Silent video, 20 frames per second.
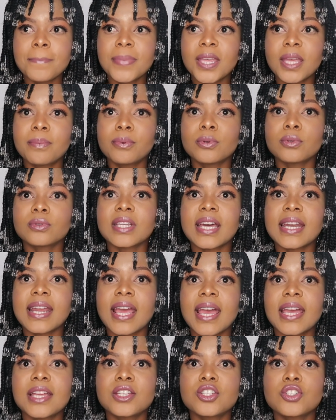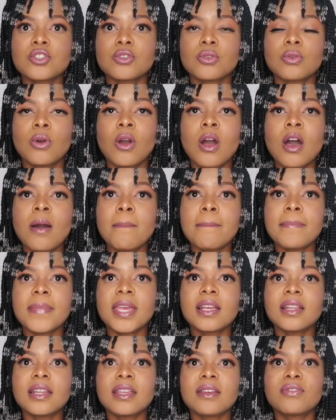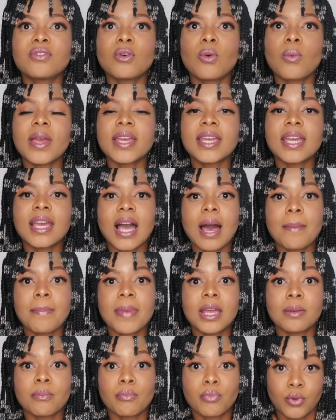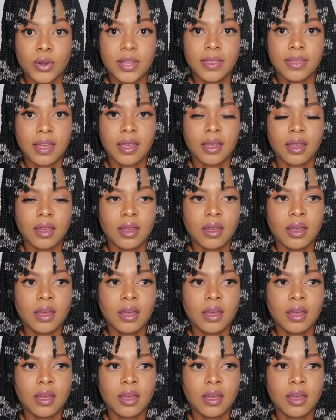people that hate you merely for waking up and breathing.